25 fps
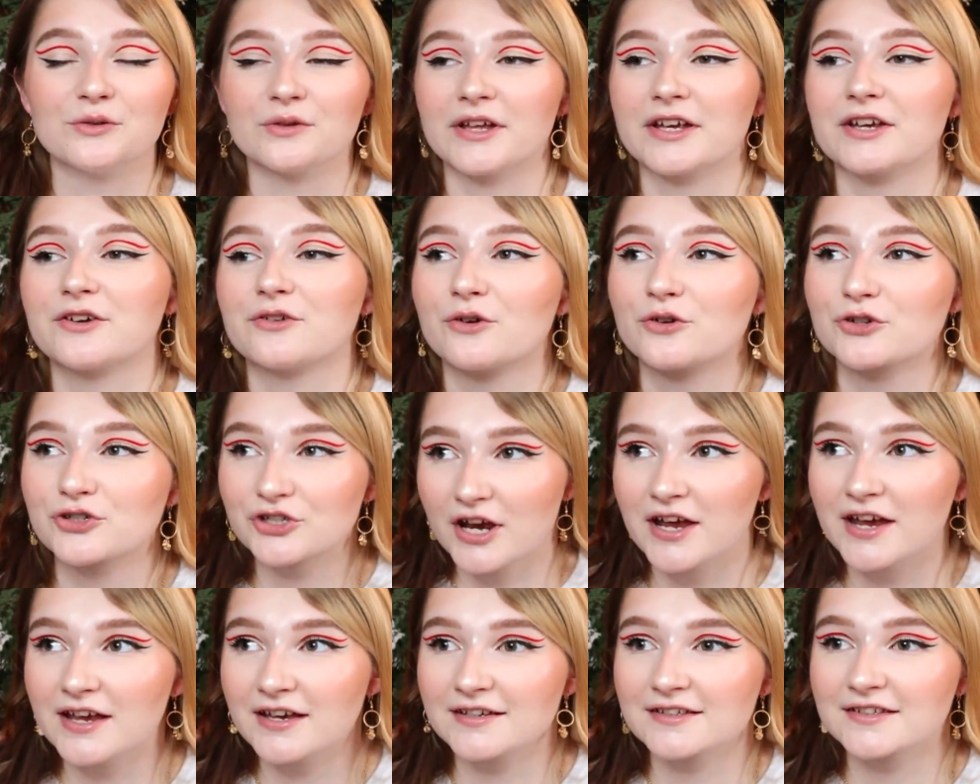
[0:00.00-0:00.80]
Like
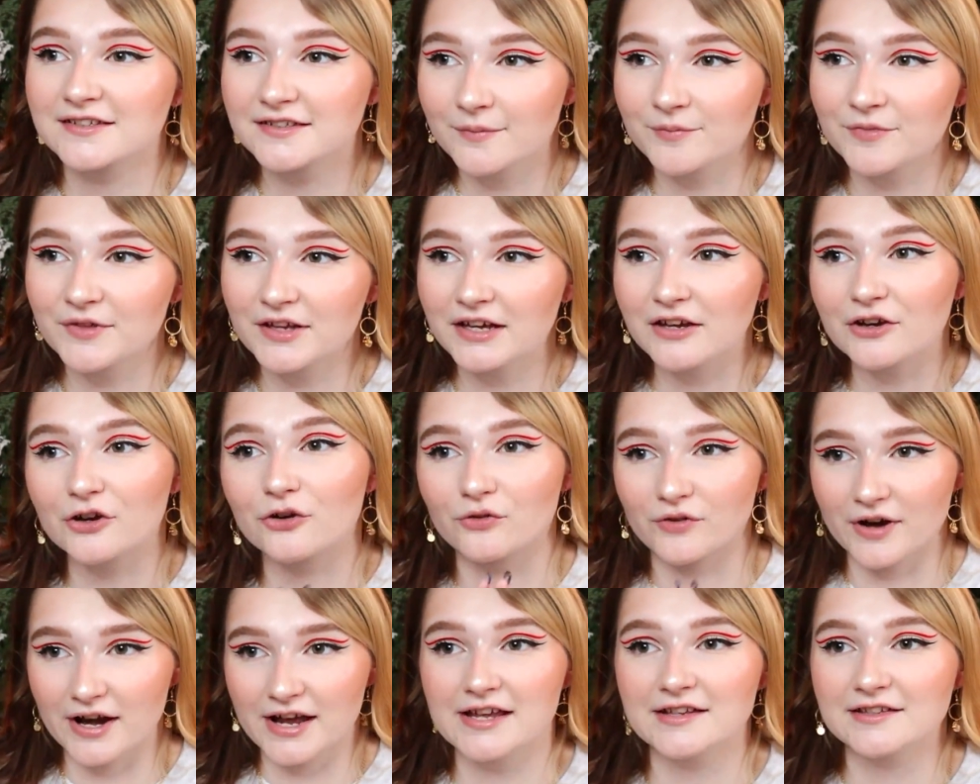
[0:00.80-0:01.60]
crocheting is something
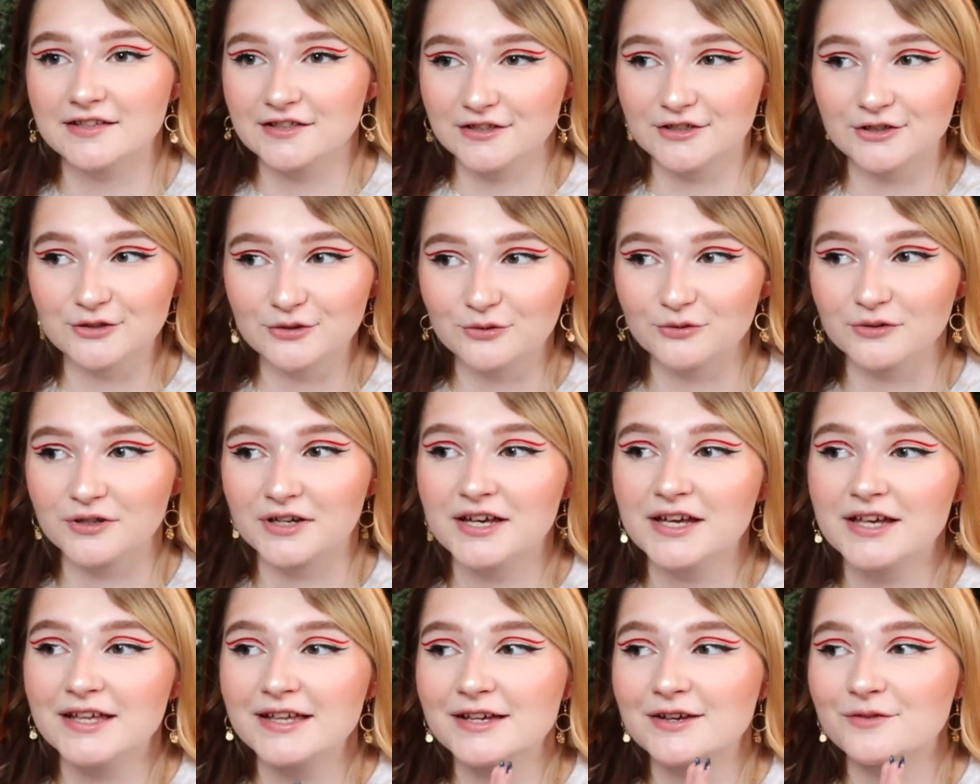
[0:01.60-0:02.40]
great to do
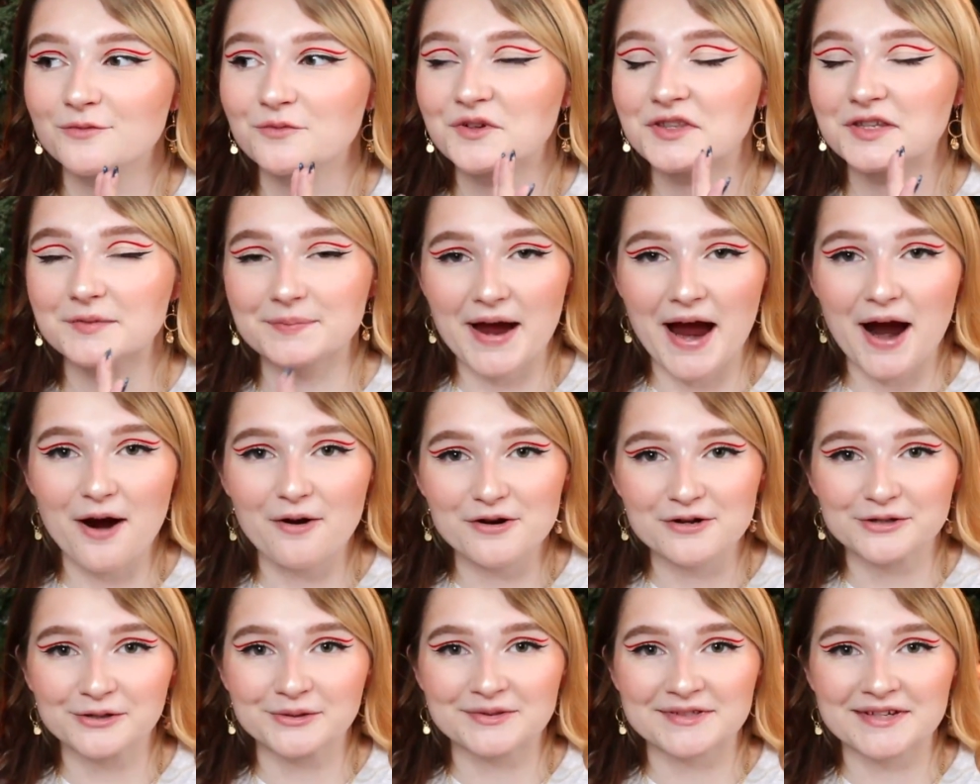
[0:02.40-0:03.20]
when the
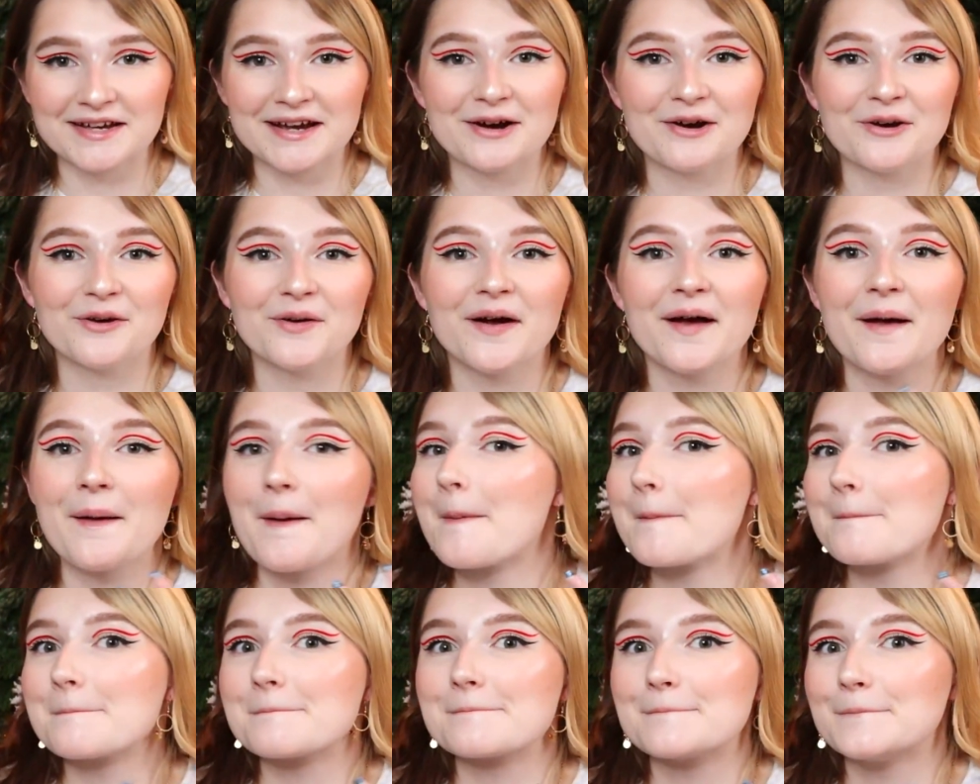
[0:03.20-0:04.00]
power goes out
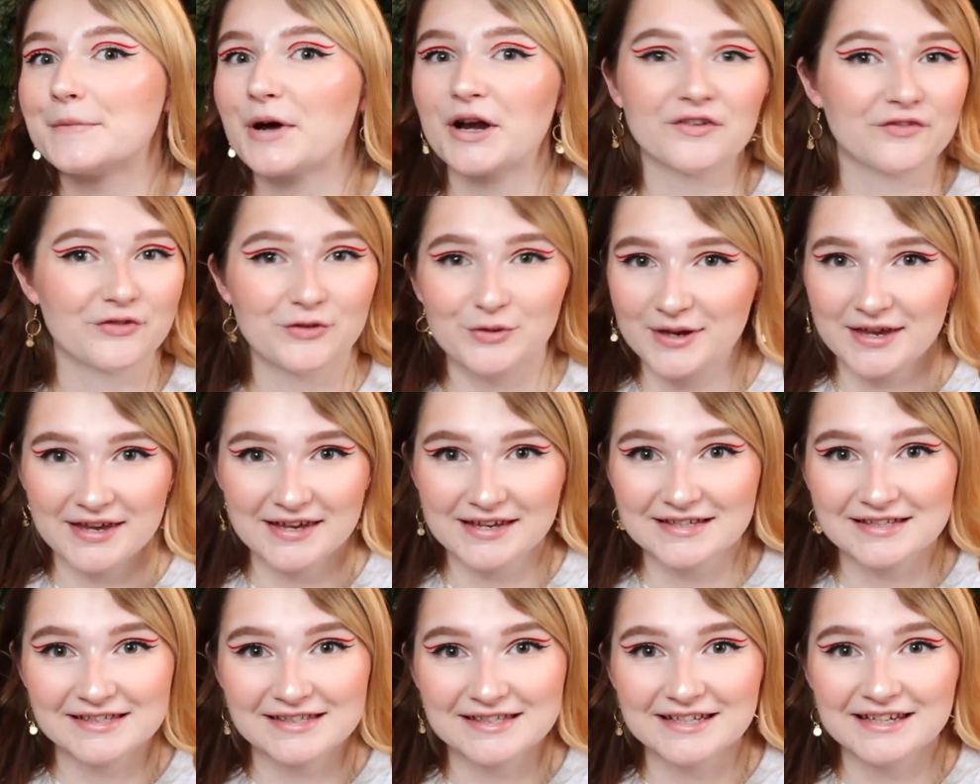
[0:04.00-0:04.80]
but if you
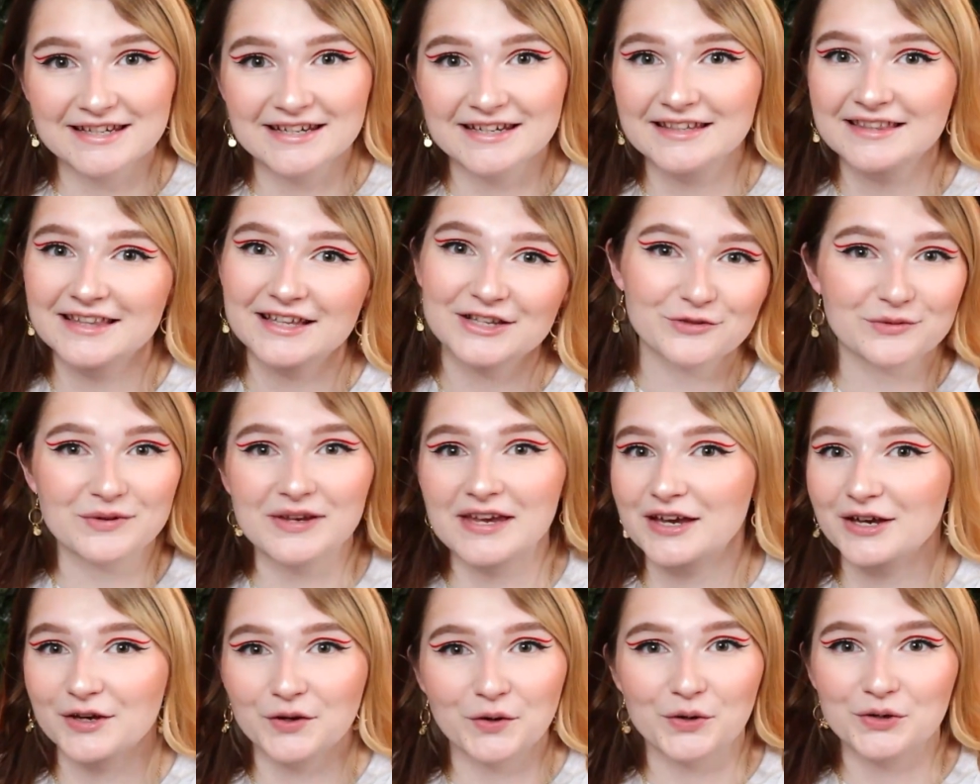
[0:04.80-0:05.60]
can't see, then you
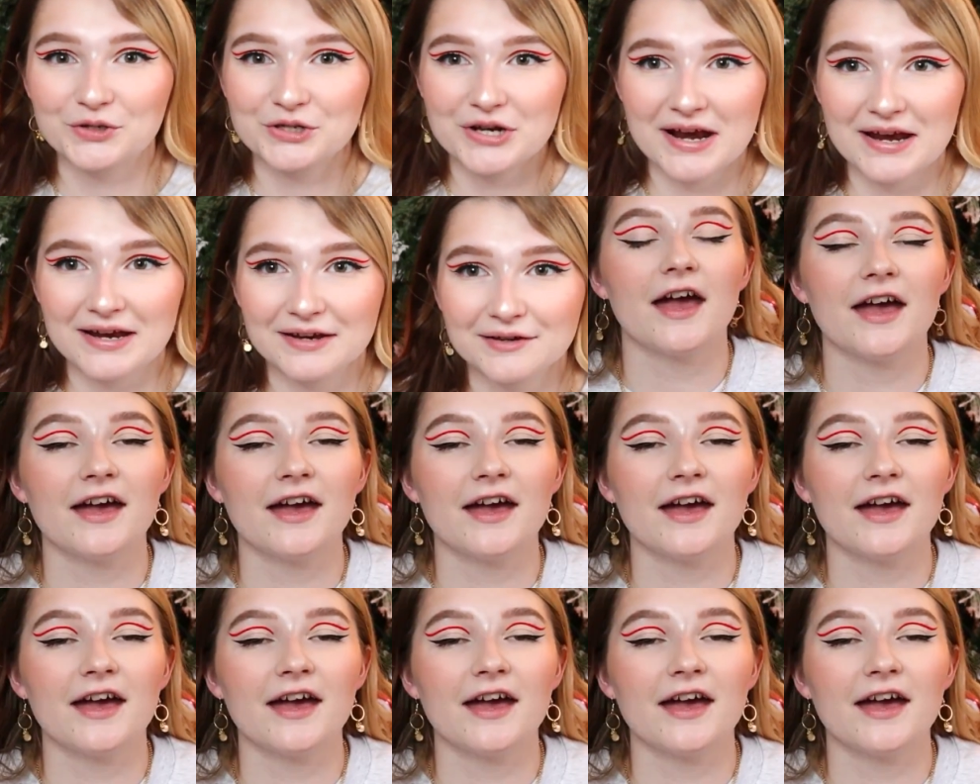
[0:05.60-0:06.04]
can't crochet.